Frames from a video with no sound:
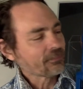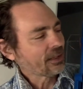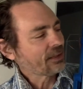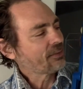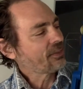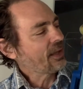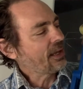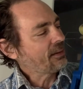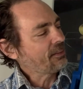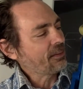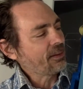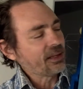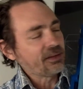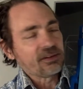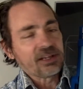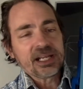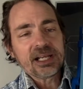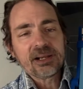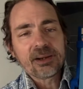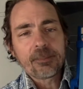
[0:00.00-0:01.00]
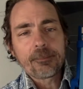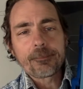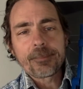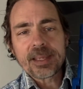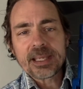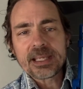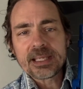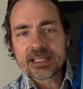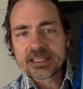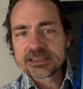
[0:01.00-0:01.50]
That here
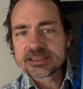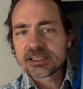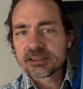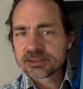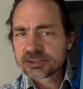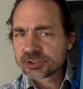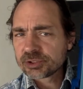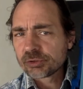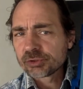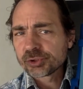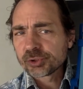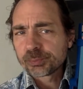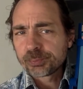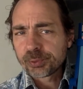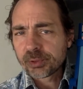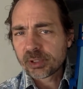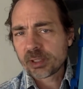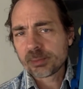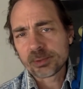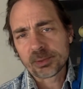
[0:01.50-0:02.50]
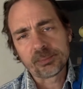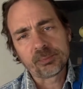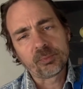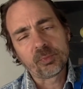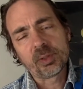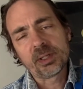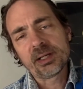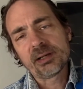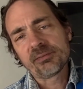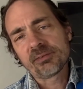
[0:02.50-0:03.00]
B is our social problem,
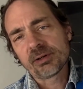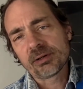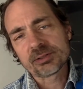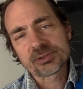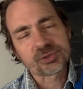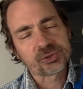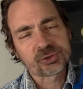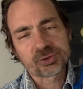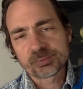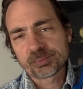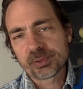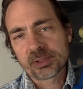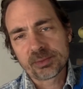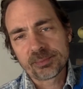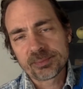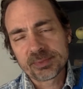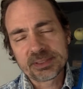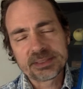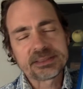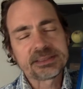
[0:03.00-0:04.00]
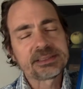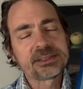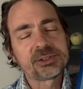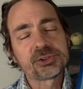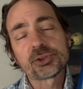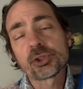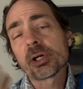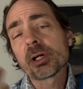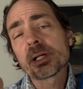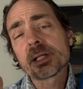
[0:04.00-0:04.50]
whatever our social problem is:
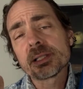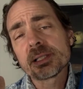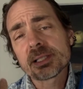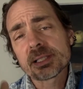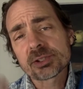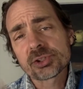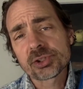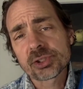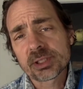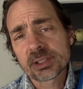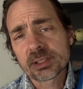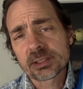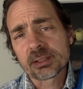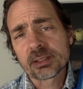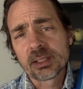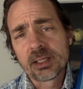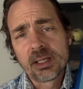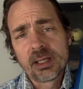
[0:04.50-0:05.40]
drug addiction,